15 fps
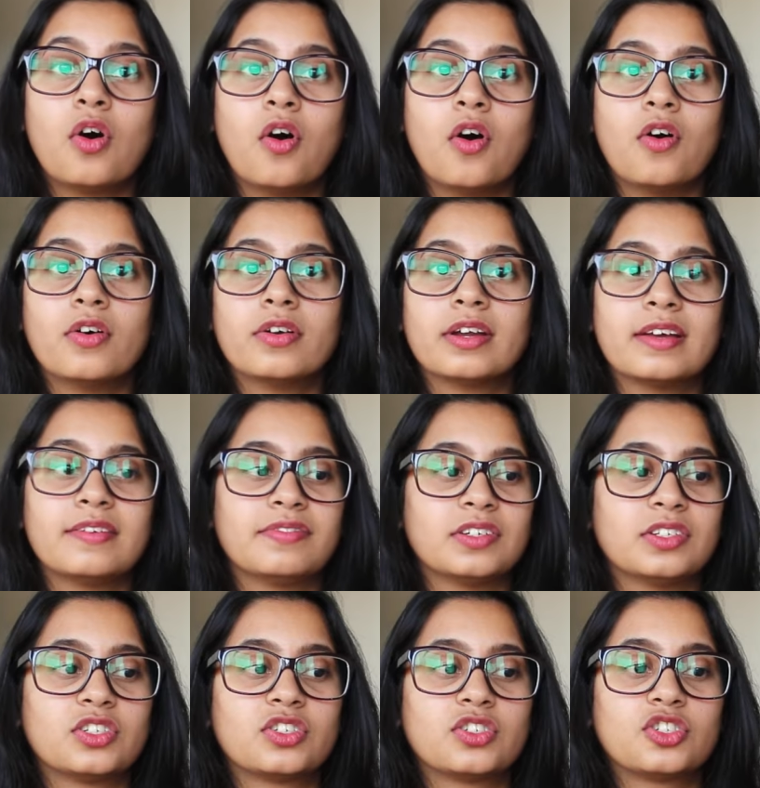or if
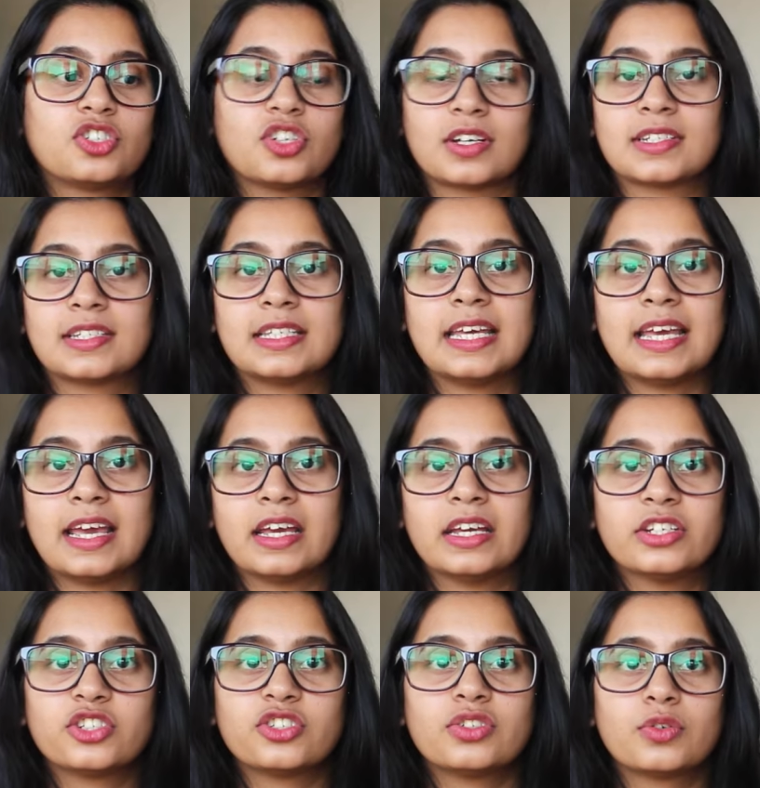it's just the
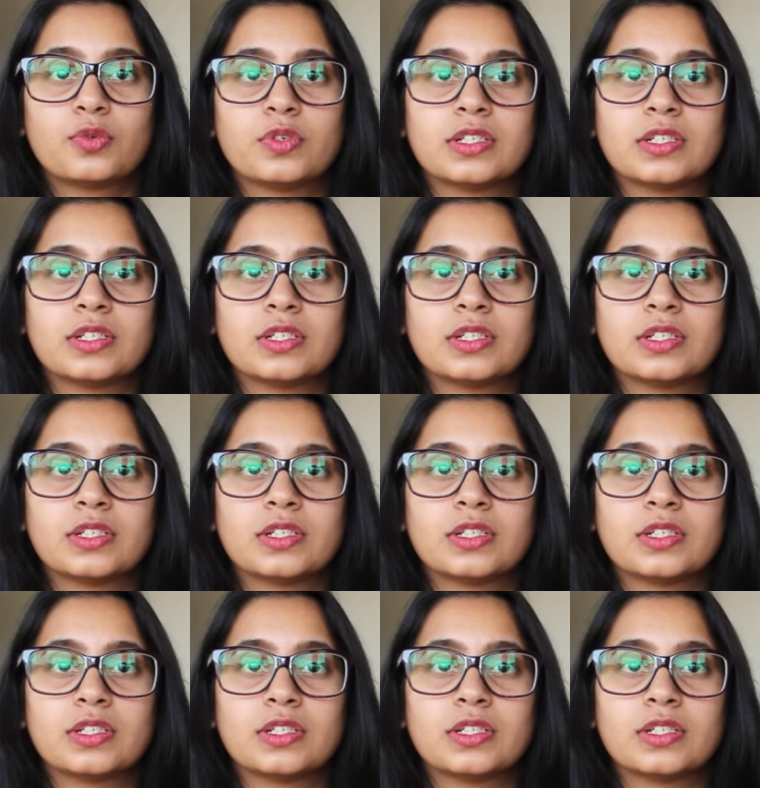agent